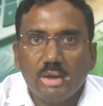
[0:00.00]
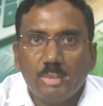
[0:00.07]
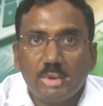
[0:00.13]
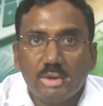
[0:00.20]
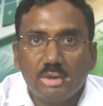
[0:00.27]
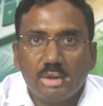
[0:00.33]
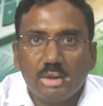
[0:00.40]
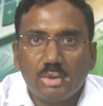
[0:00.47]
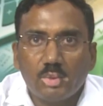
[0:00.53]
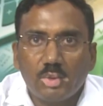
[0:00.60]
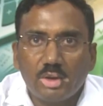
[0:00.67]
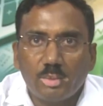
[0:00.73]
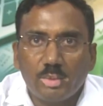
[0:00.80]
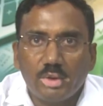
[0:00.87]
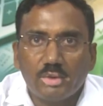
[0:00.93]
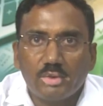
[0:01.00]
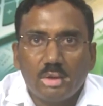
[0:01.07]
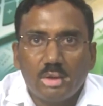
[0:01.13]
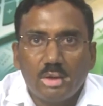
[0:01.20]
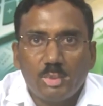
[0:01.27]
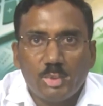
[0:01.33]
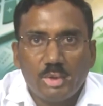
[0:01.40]
upon the requirements,
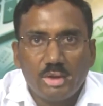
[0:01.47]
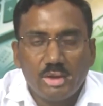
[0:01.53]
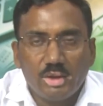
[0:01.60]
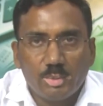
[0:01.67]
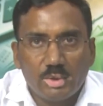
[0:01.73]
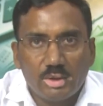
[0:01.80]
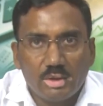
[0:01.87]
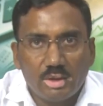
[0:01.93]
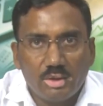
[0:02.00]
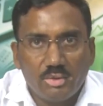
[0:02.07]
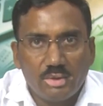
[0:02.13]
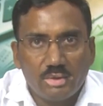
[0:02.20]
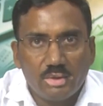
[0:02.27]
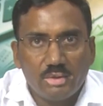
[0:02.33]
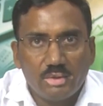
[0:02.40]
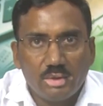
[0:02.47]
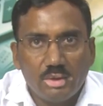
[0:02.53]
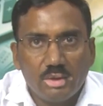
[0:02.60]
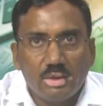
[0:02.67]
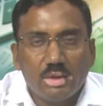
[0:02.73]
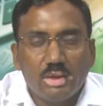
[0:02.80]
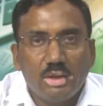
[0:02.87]
depending upon the
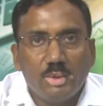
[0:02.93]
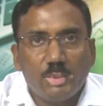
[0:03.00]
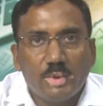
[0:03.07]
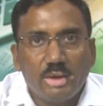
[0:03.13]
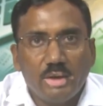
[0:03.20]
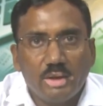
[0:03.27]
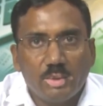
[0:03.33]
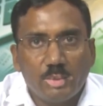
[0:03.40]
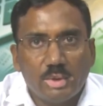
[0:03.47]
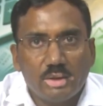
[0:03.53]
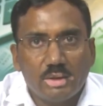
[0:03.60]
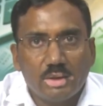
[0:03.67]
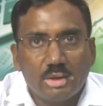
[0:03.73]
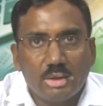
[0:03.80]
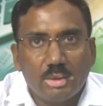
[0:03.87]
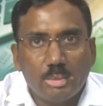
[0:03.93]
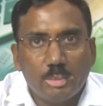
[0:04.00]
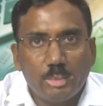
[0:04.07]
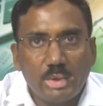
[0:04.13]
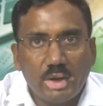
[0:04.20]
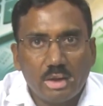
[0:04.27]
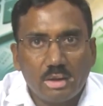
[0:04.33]
efficiency, depending upon the
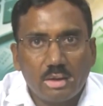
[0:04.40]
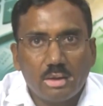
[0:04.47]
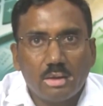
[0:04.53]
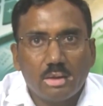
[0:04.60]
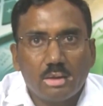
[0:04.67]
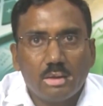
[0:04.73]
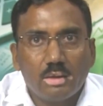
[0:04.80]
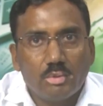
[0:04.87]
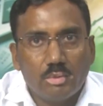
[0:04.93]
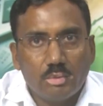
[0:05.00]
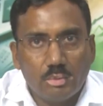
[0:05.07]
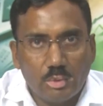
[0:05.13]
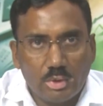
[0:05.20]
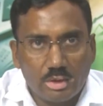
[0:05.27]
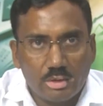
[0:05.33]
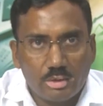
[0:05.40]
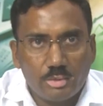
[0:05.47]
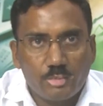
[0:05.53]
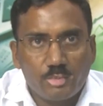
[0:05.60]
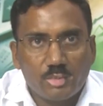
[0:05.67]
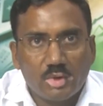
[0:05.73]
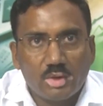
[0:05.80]
brake
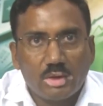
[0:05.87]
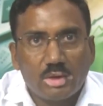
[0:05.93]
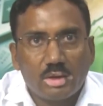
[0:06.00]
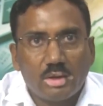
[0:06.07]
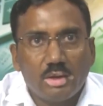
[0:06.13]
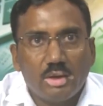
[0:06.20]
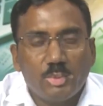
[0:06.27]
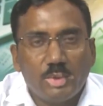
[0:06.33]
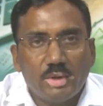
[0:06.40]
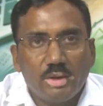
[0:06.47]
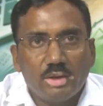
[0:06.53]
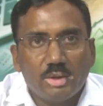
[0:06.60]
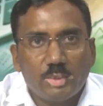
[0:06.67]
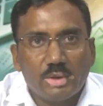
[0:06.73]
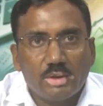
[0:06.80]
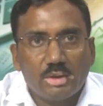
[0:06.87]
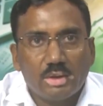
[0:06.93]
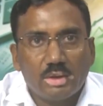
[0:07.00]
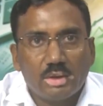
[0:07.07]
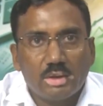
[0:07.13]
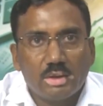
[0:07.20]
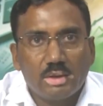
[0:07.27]
work, or depending upon
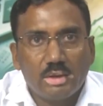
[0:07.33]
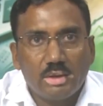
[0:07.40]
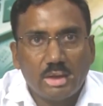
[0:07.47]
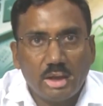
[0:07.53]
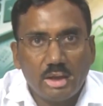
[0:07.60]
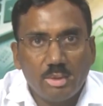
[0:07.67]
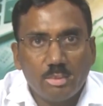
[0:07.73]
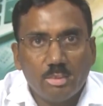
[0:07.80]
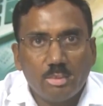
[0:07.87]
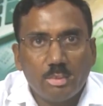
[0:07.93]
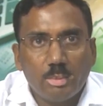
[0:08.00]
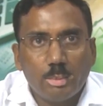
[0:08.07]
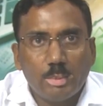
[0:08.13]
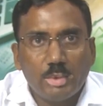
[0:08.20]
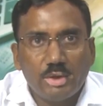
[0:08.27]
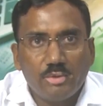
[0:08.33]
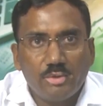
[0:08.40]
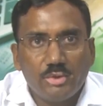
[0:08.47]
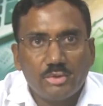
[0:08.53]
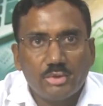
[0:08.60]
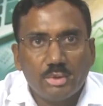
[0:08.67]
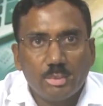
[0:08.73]
the time by
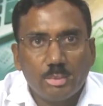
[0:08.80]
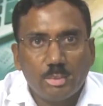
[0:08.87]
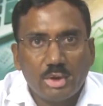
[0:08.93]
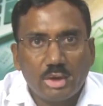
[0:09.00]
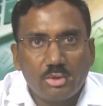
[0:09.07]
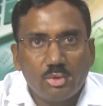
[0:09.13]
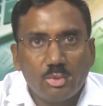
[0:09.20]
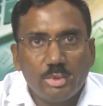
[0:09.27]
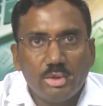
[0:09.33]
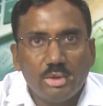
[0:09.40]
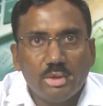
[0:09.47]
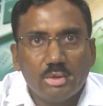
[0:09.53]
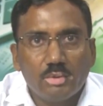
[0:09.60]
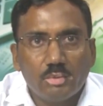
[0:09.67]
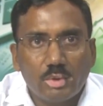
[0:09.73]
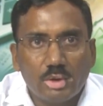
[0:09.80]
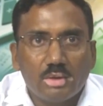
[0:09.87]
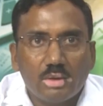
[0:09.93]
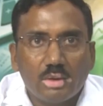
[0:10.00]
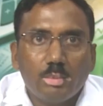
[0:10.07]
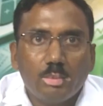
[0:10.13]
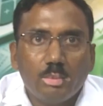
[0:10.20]
which brake to be worked.
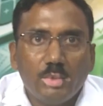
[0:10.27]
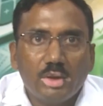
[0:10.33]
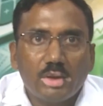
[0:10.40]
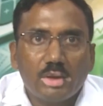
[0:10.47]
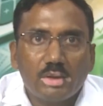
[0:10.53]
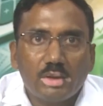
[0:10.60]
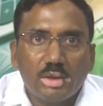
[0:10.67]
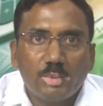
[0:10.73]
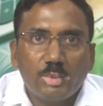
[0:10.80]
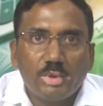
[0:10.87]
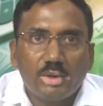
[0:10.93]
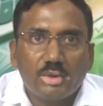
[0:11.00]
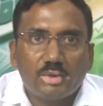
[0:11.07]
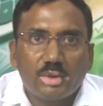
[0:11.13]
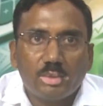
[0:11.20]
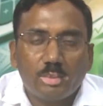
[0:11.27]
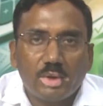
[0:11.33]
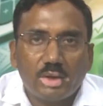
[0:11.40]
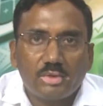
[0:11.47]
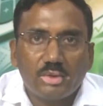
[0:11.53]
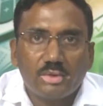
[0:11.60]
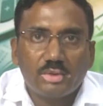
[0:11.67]
Then make other repairs on
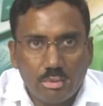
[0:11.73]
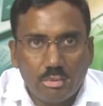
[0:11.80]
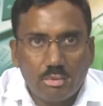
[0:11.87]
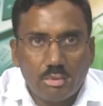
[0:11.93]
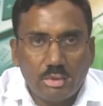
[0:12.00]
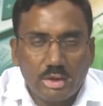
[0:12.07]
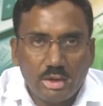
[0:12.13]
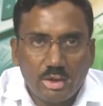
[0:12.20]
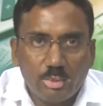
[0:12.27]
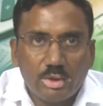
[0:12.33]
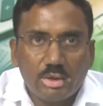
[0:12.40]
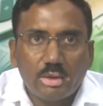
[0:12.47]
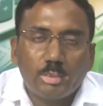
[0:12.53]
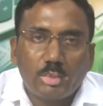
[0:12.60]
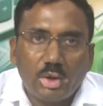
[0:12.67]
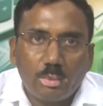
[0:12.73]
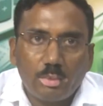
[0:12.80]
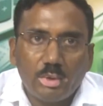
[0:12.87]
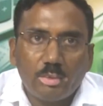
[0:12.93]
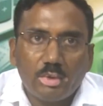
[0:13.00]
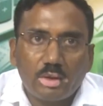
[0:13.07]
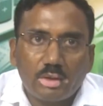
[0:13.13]
brake system. Whatever
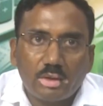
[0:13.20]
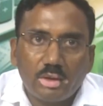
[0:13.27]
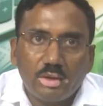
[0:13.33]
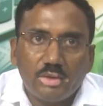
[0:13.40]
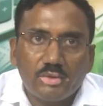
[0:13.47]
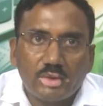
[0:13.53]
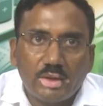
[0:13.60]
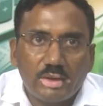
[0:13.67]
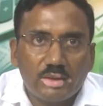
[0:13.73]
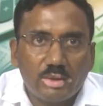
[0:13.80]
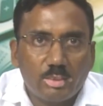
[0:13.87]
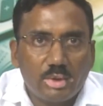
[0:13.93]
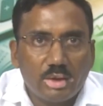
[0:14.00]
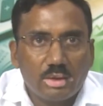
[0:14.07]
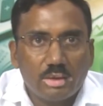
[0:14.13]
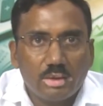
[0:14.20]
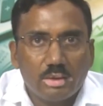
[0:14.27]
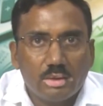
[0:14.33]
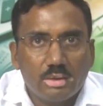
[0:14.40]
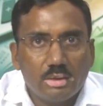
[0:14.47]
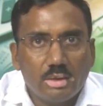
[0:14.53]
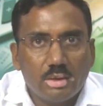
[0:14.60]
problem occurred inside the brake,
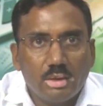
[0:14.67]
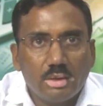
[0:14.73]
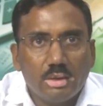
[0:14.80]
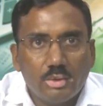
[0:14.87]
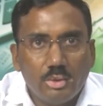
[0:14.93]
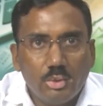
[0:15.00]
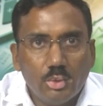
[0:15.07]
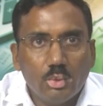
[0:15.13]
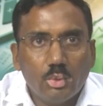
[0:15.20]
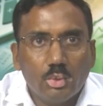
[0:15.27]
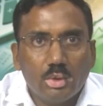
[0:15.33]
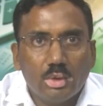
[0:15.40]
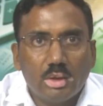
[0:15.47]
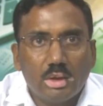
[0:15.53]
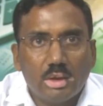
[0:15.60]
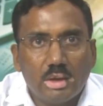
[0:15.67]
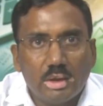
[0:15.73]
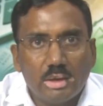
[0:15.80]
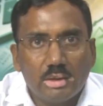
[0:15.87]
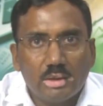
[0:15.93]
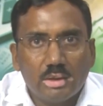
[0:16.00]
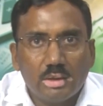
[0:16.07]
they know
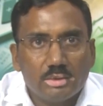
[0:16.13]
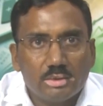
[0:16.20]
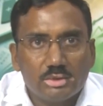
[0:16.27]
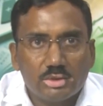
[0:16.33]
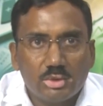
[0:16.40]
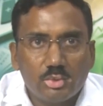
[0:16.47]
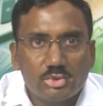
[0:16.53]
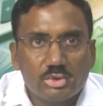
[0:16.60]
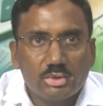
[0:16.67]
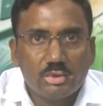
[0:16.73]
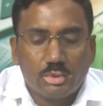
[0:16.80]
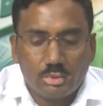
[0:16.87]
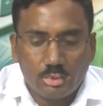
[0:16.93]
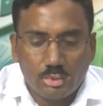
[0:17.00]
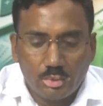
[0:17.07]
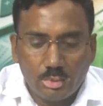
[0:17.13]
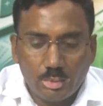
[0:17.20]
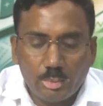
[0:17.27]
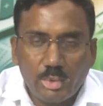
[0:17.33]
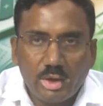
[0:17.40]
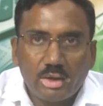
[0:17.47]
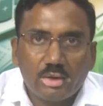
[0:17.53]
all the solutions. So
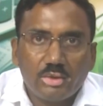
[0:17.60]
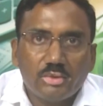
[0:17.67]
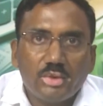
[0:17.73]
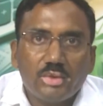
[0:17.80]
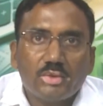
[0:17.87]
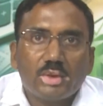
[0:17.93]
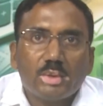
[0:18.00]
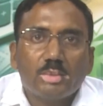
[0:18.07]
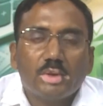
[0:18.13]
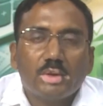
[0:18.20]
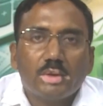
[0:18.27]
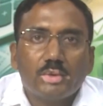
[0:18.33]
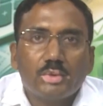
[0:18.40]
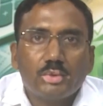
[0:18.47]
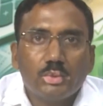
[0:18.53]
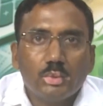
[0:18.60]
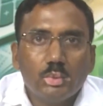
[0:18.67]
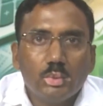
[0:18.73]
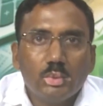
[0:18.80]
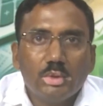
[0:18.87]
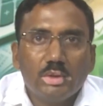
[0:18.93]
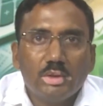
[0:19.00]
brake consists of the
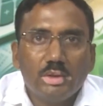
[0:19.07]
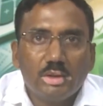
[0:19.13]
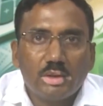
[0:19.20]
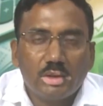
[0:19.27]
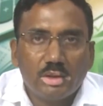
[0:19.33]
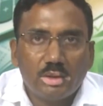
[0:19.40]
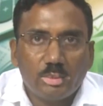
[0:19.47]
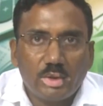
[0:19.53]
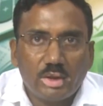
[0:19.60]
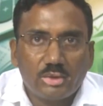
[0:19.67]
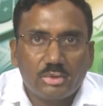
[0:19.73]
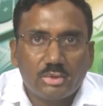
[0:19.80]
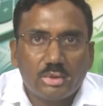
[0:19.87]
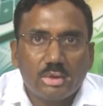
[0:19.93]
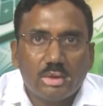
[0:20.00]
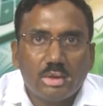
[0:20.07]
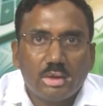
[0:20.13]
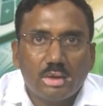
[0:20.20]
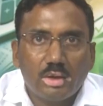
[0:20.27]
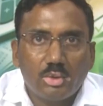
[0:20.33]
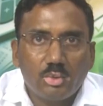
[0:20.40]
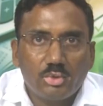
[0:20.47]
shoe, internal brakes,
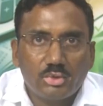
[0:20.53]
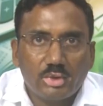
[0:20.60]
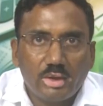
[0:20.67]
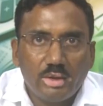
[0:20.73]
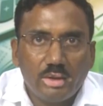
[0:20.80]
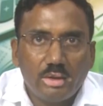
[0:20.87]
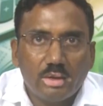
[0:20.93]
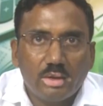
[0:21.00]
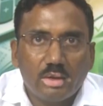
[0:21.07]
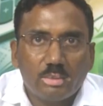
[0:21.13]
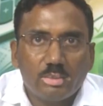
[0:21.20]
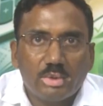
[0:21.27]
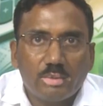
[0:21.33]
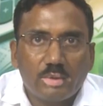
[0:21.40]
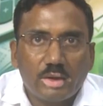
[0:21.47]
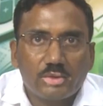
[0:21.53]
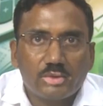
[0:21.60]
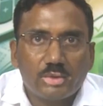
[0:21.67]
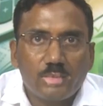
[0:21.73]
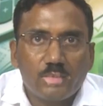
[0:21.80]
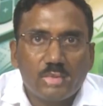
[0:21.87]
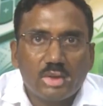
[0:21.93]
outside of the
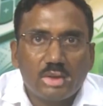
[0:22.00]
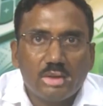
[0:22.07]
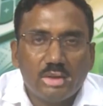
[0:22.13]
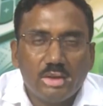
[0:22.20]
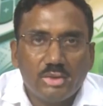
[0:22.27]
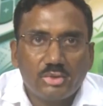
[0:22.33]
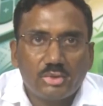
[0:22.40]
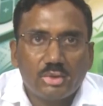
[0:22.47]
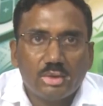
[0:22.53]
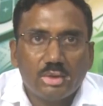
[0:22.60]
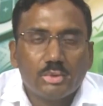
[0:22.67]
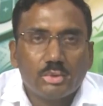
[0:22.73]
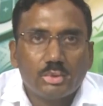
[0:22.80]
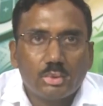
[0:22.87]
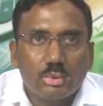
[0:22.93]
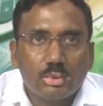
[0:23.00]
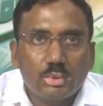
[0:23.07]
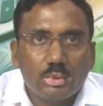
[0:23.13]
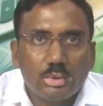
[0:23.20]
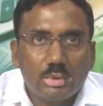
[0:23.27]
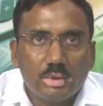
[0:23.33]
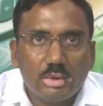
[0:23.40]
brakes, disc. So
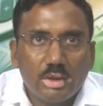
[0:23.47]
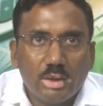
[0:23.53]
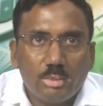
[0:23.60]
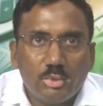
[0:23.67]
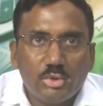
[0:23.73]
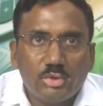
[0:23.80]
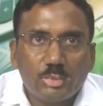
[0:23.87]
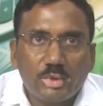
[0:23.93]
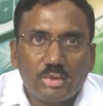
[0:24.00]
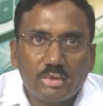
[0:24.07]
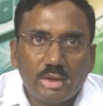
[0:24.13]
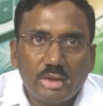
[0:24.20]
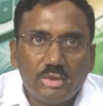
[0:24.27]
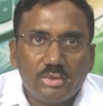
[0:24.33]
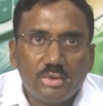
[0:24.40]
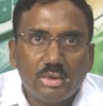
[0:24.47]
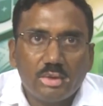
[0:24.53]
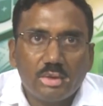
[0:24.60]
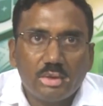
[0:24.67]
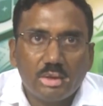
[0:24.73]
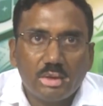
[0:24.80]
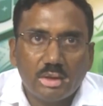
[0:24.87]
they have to specialize
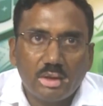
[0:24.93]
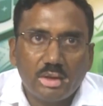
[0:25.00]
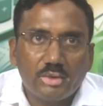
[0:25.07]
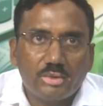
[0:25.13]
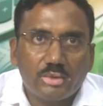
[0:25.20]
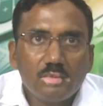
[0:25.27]
knowledge.